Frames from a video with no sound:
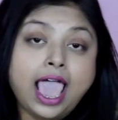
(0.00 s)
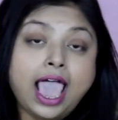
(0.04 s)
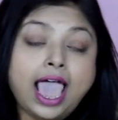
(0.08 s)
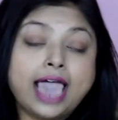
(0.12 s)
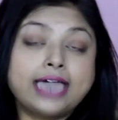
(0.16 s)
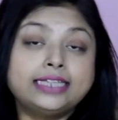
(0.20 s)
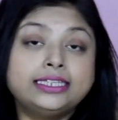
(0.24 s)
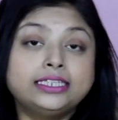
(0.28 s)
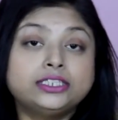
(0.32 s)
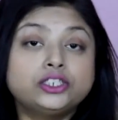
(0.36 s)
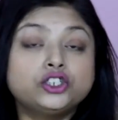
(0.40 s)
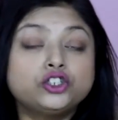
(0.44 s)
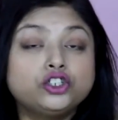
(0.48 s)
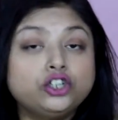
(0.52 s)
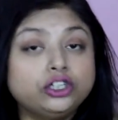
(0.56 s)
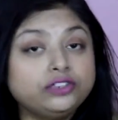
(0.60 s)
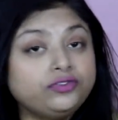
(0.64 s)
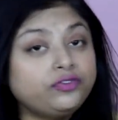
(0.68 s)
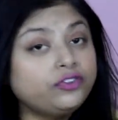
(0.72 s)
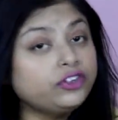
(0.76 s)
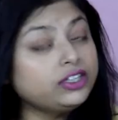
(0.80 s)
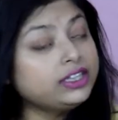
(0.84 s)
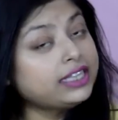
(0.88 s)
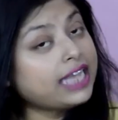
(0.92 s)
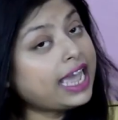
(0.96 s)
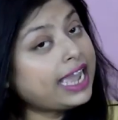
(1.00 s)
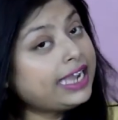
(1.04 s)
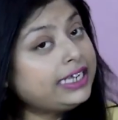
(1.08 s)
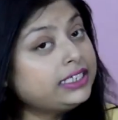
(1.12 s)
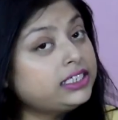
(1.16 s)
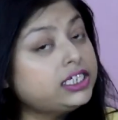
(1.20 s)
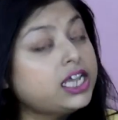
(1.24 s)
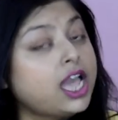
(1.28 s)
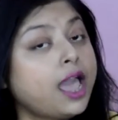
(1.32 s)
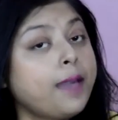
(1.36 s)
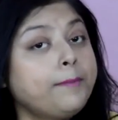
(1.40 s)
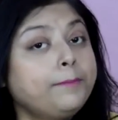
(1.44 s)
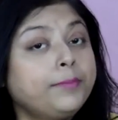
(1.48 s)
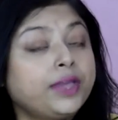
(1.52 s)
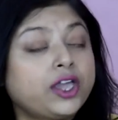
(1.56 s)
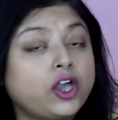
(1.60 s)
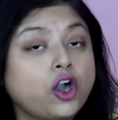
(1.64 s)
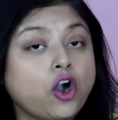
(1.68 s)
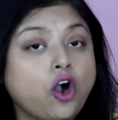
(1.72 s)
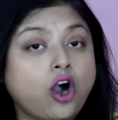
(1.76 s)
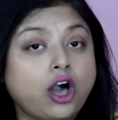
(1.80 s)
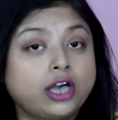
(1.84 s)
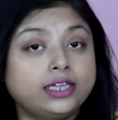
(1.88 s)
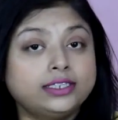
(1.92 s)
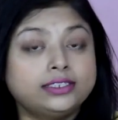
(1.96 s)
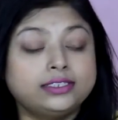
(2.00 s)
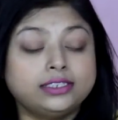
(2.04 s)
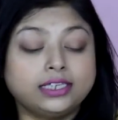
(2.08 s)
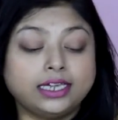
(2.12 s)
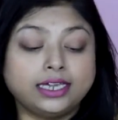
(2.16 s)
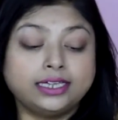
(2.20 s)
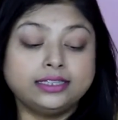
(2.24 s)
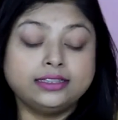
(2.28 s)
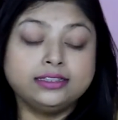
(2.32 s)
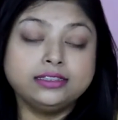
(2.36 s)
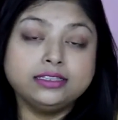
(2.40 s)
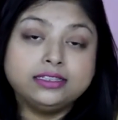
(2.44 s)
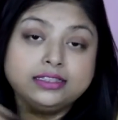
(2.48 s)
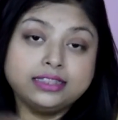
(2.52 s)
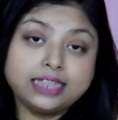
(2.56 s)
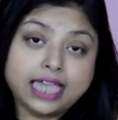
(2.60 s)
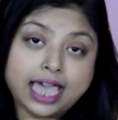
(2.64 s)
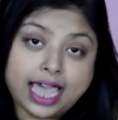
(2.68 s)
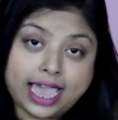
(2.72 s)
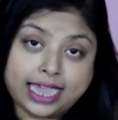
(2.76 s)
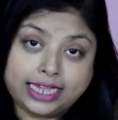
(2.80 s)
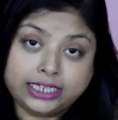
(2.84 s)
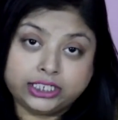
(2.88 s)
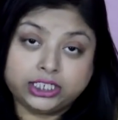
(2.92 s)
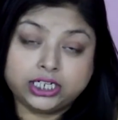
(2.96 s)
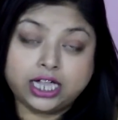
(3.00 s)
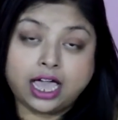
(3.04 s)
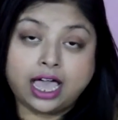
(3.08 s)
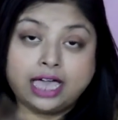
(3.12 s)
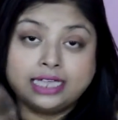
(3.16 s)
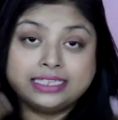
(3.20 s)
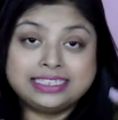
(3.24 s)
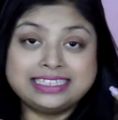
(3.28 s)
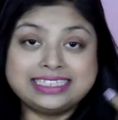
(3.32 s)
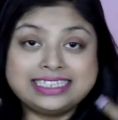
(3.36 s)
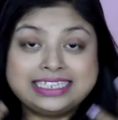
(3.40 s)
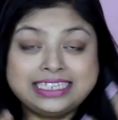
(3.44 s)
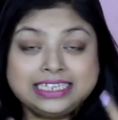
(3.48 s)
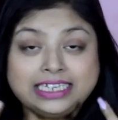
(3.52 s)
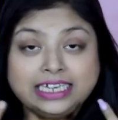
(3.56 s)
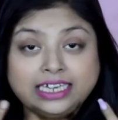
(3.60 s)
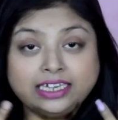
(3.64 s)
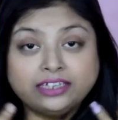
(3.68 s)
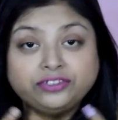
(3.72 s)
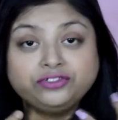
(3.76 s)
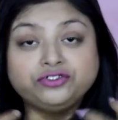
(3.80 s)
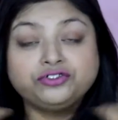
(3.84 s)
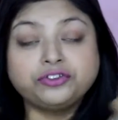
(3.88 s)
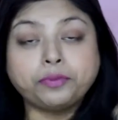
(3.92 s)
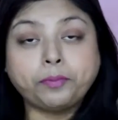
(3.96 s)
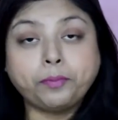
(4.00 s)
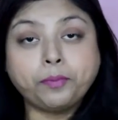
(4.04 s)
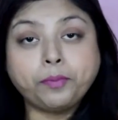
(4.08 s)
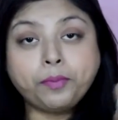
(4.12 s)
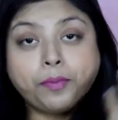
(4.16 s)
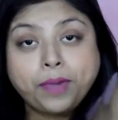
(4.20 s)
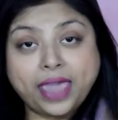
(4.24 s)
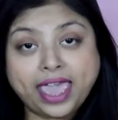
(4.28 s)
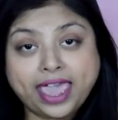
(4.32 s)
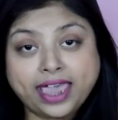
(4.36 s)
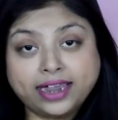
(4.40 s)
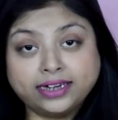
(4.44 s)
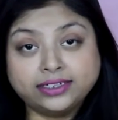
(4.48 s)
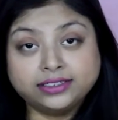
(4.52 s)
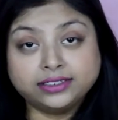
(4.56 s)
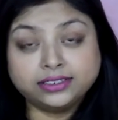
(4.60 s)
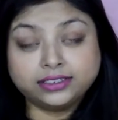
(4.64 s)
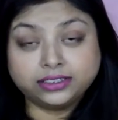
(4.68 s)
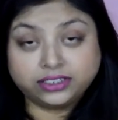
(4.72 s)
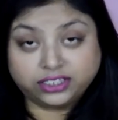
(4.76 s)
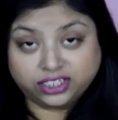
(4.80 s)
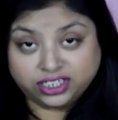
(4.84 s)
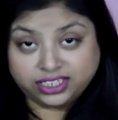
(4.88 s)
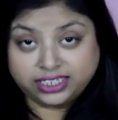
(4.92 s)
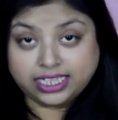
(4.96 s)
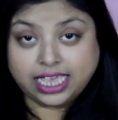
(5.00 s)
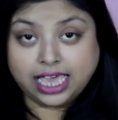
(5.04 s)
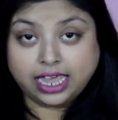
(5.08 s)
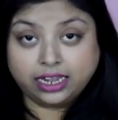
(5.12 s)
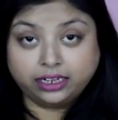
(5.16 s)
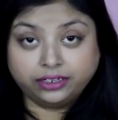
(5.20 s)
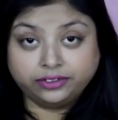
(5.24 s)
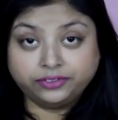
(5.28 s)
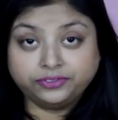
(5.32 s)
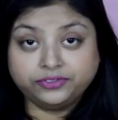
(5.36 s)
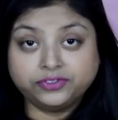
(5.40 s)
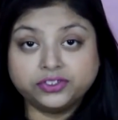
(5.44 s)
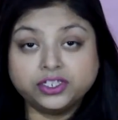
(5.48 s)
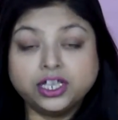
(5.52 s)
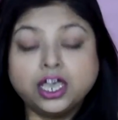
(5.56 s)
And it's good for night because in the night our skin repairs itself.